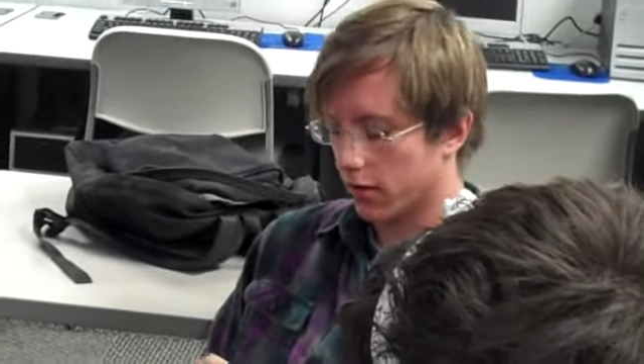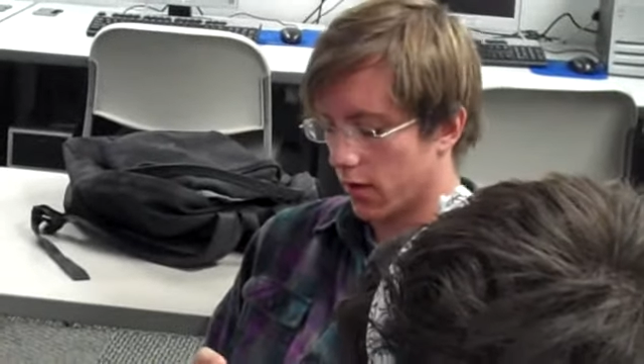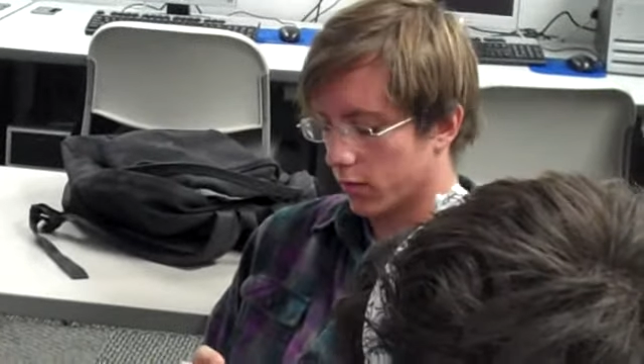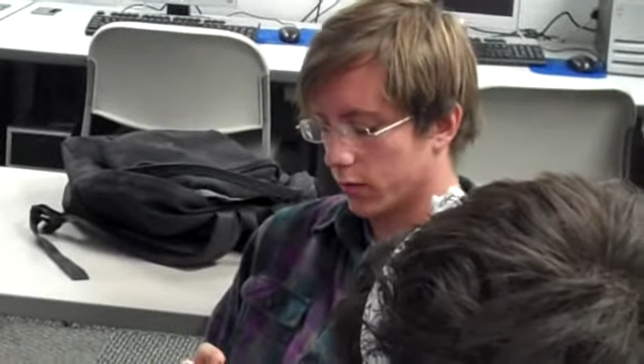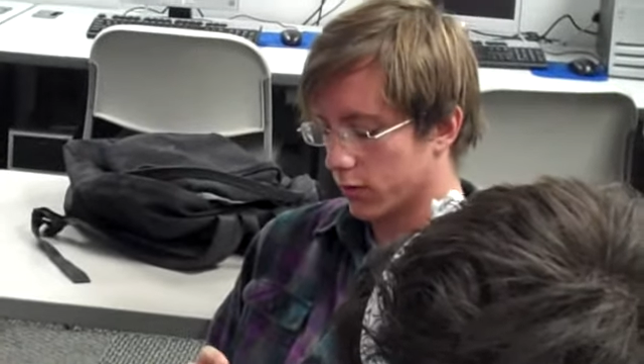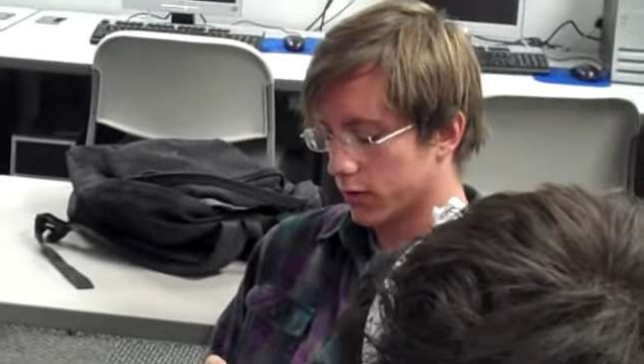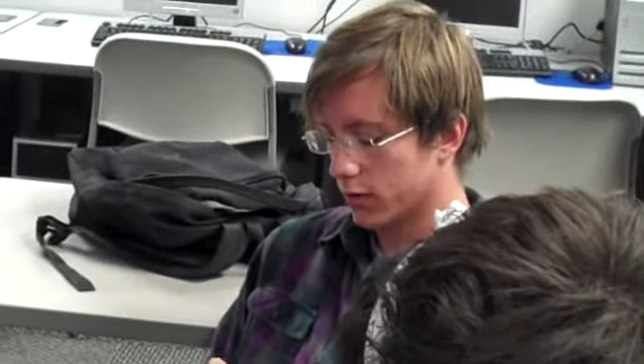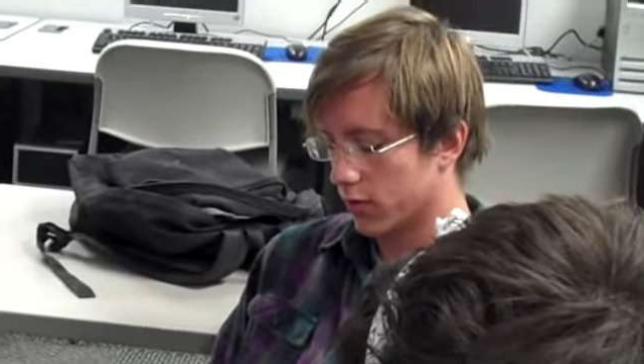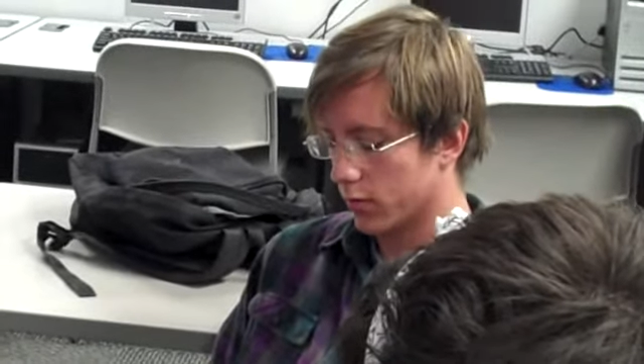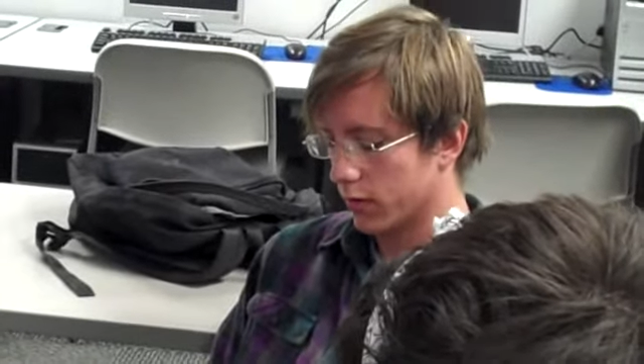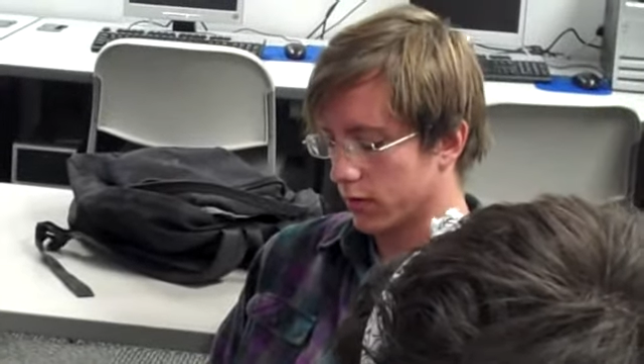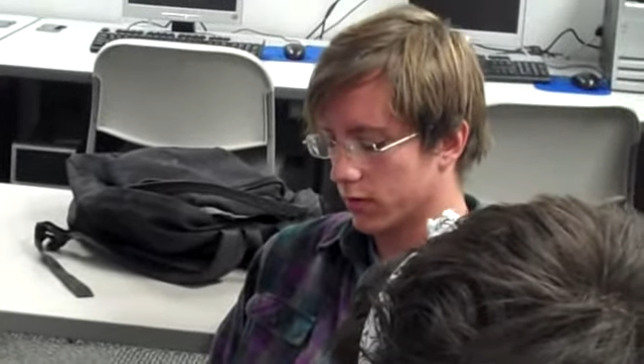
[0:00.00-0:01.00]
accomplished
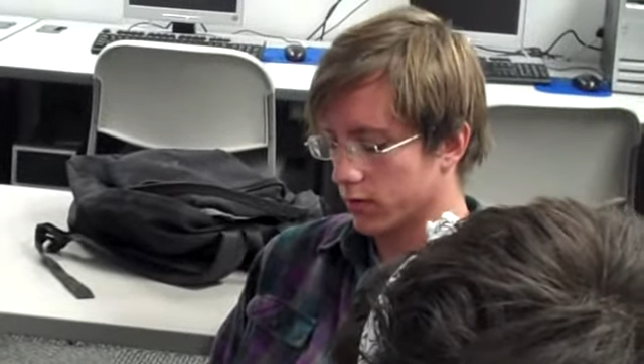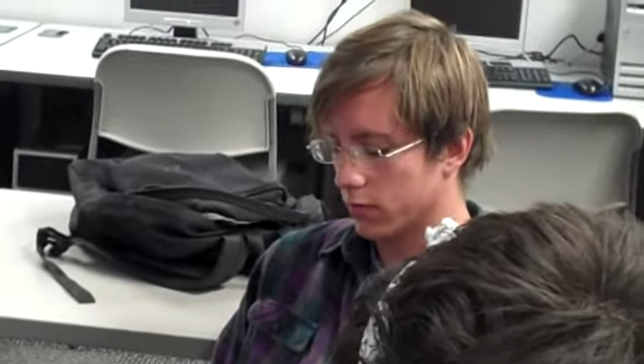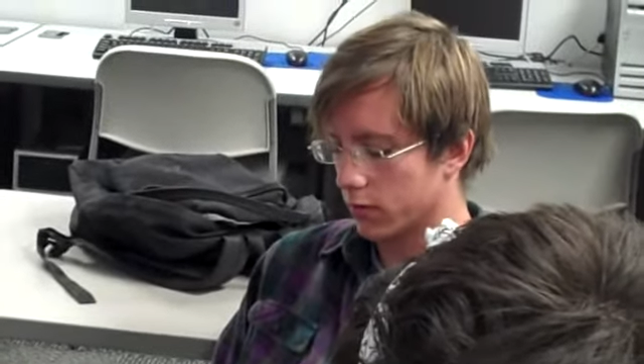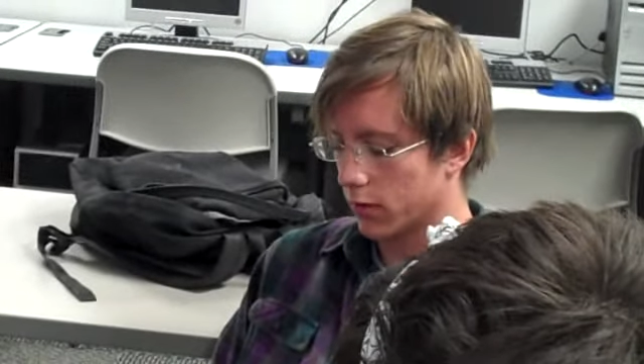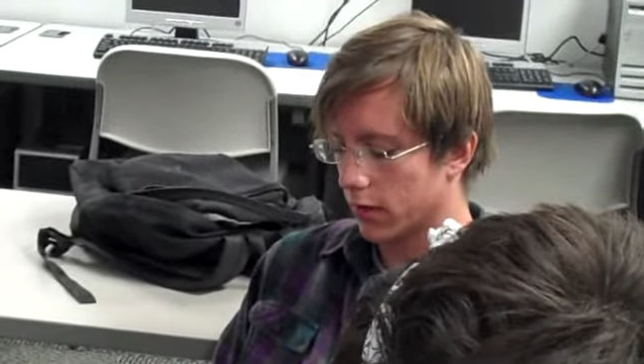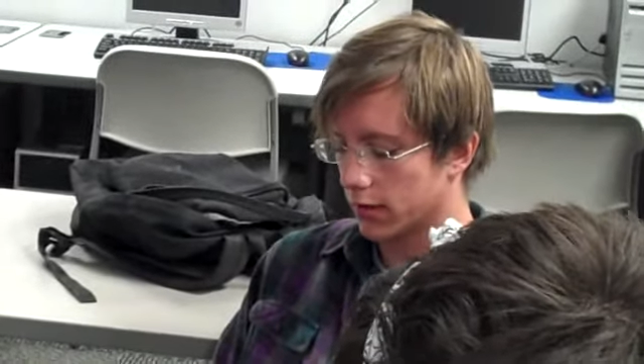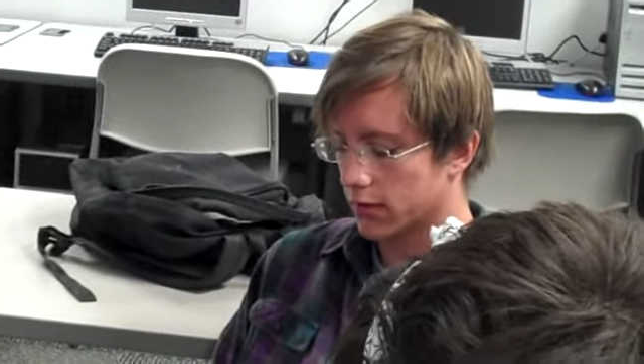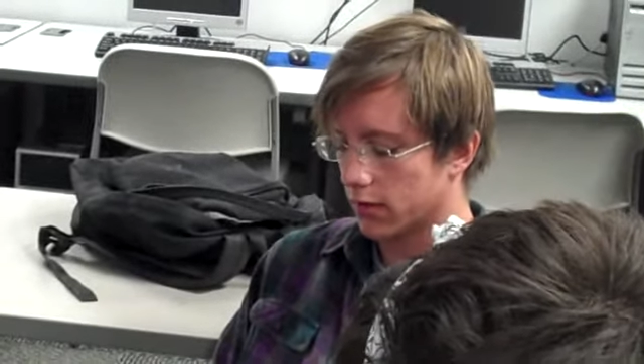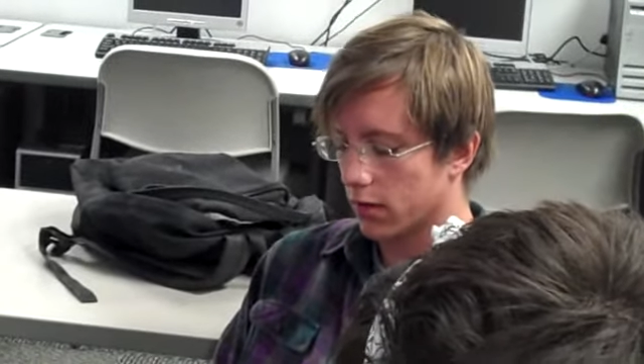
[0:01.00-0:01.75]
are because we work